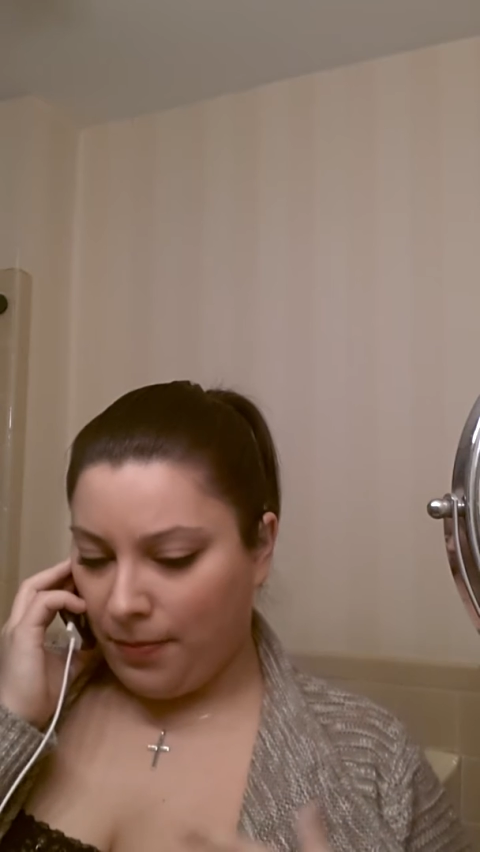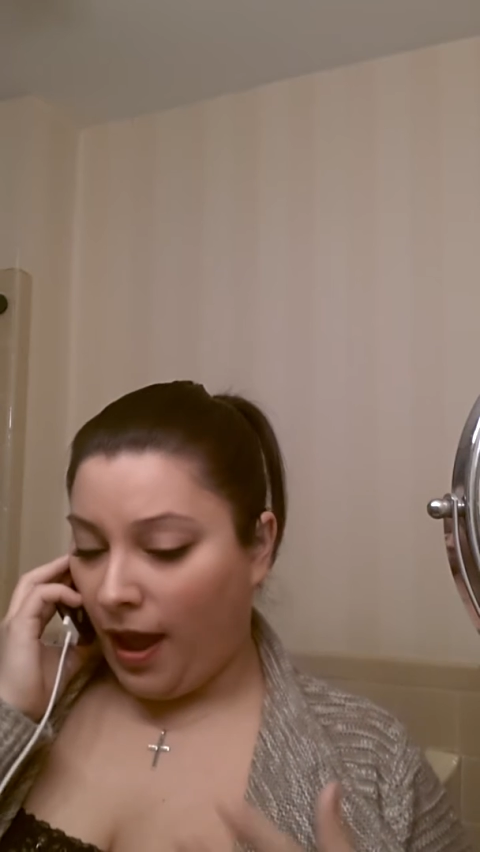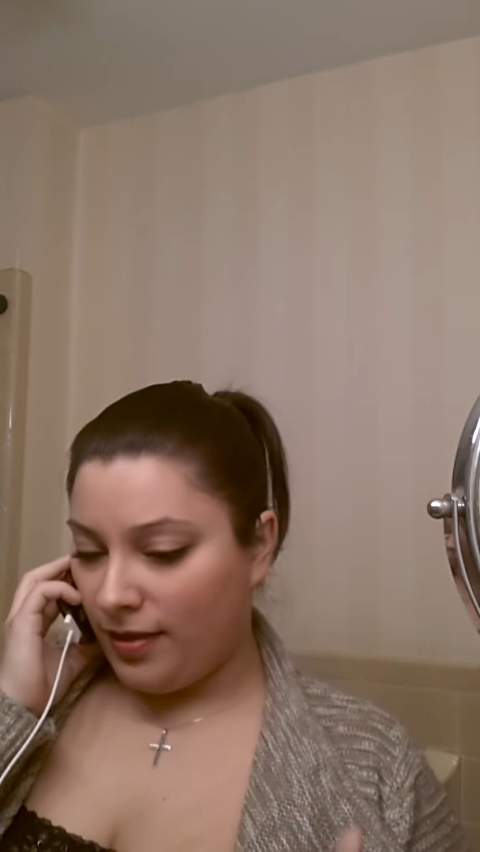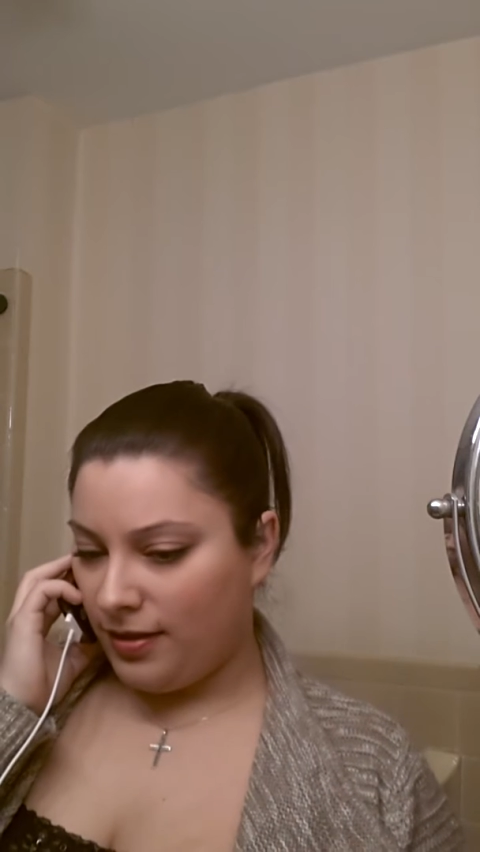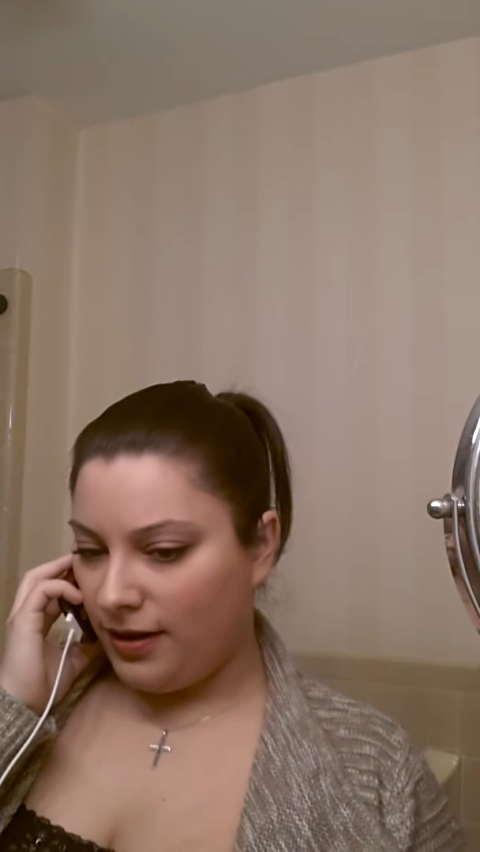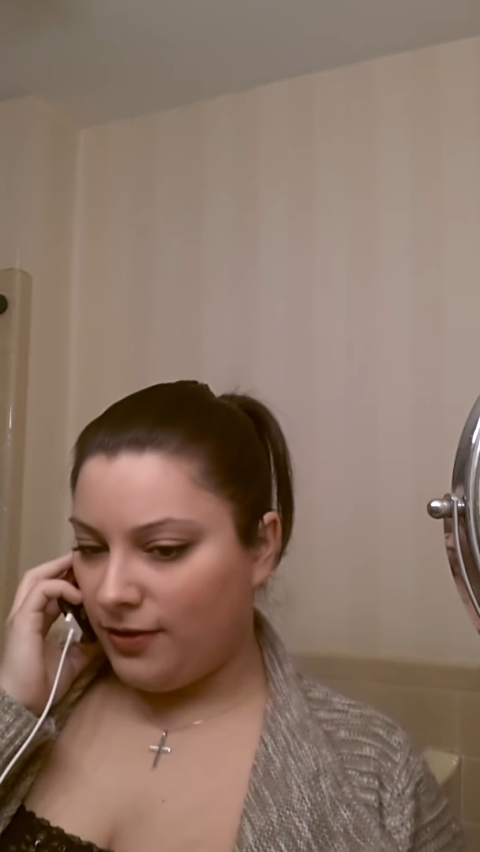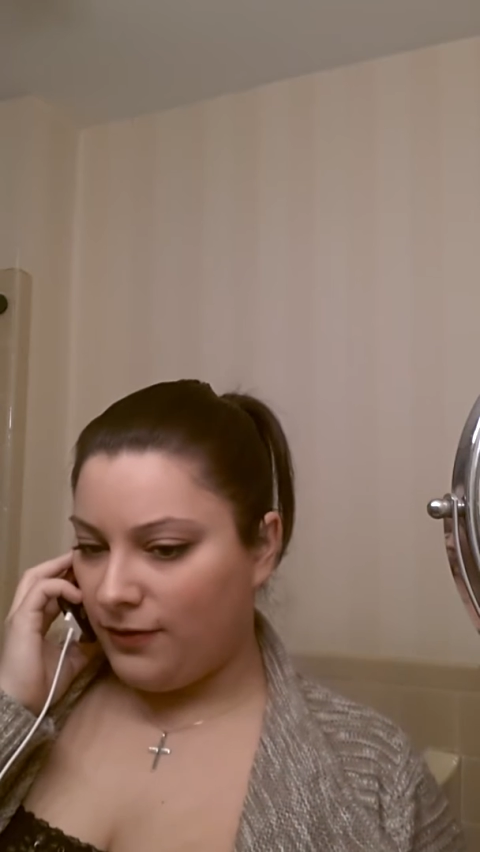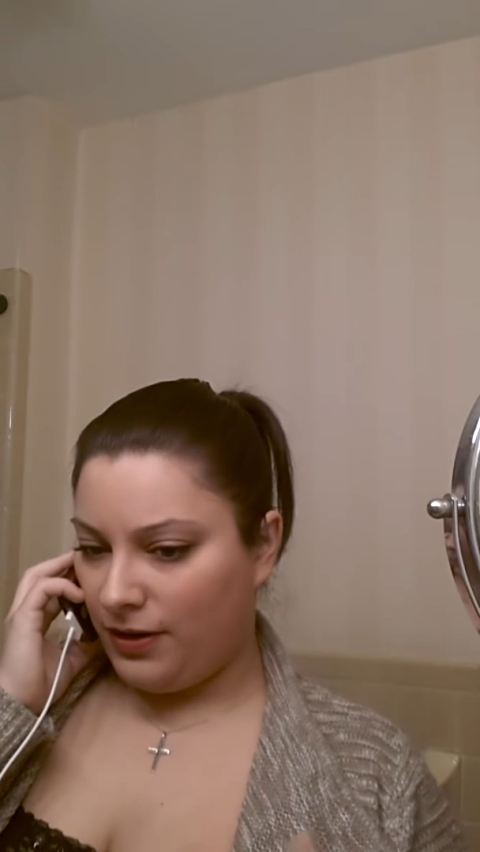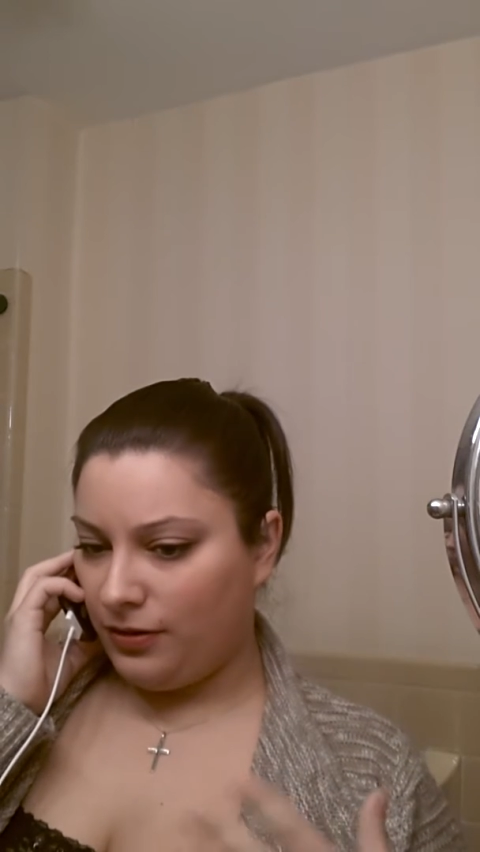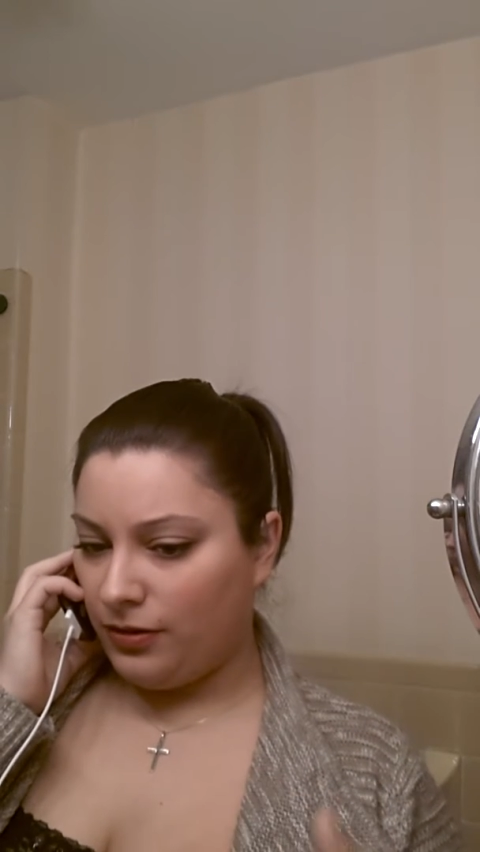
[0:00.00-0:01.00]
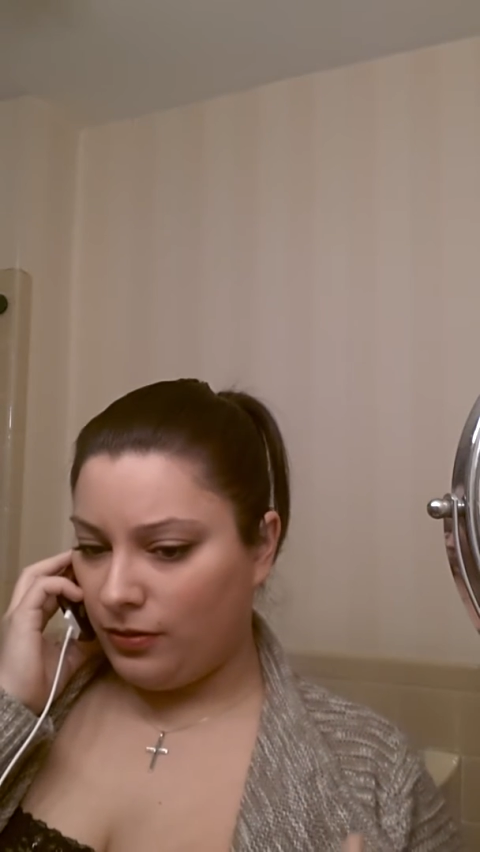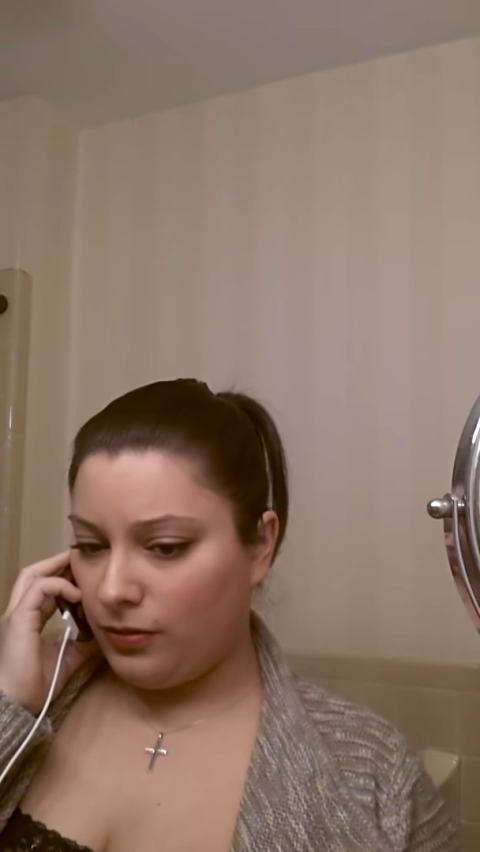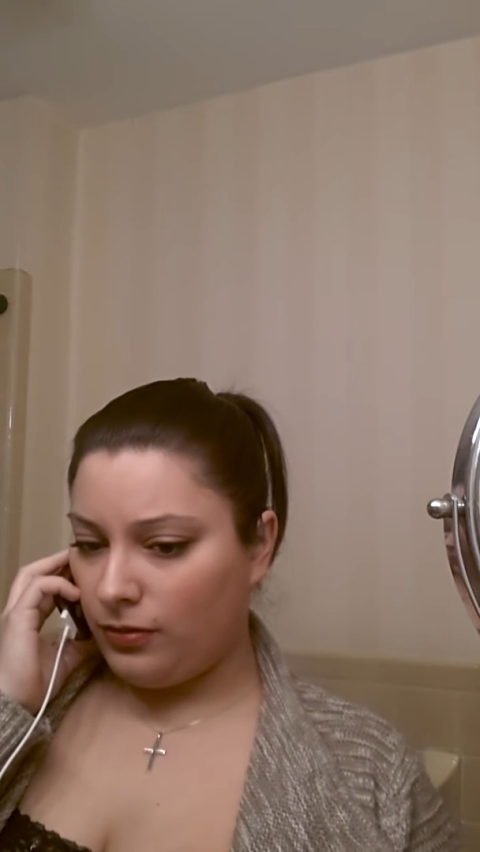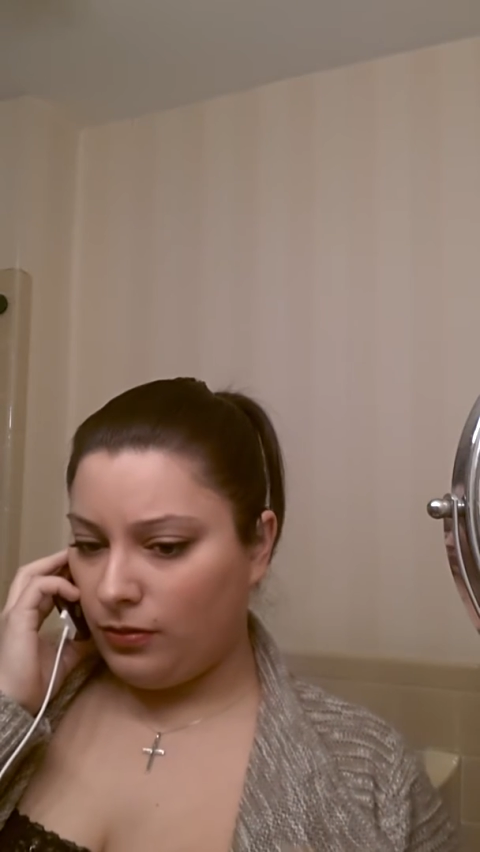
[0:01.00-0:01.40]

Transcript: positive and